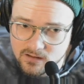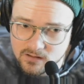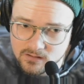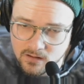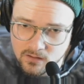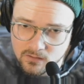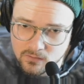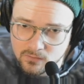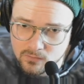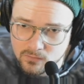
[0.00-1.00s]

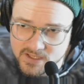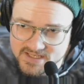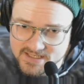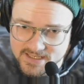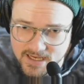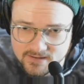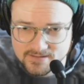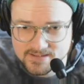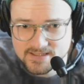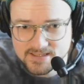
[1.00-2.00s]
Yo, this
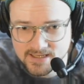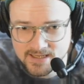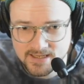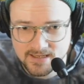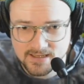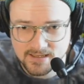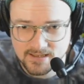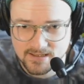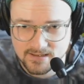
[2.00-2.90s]
sounds sick.